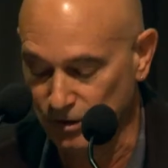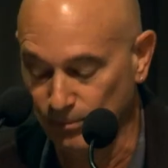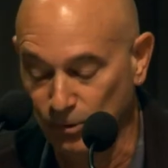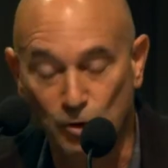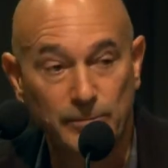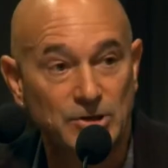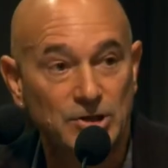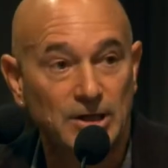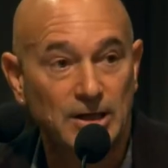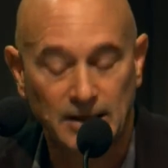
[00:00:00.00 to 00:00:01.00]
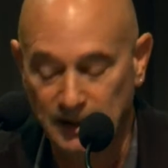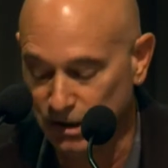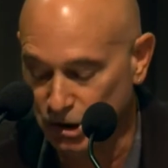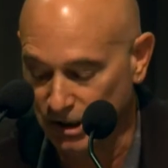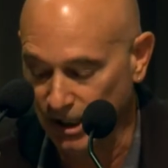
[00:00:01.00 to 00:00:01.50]
employment,
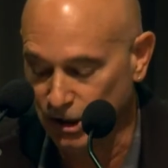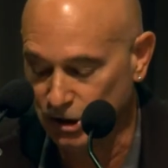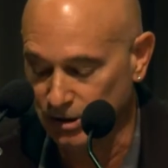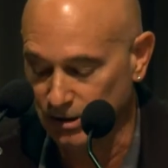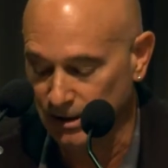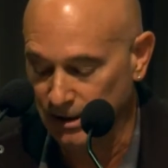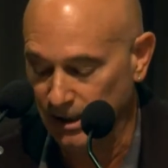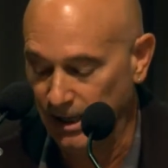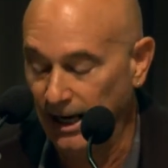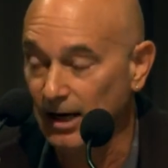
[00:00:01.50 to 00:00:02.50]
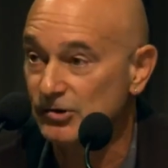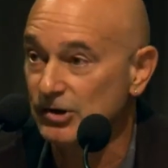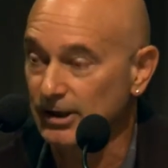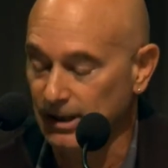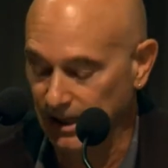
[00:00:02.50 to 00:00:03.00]
education,
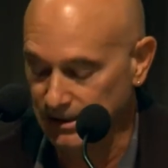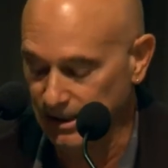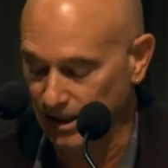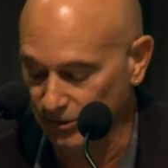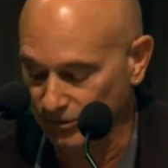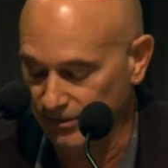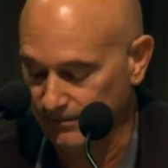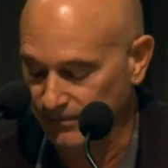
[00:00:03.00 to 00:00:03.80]
housing and health,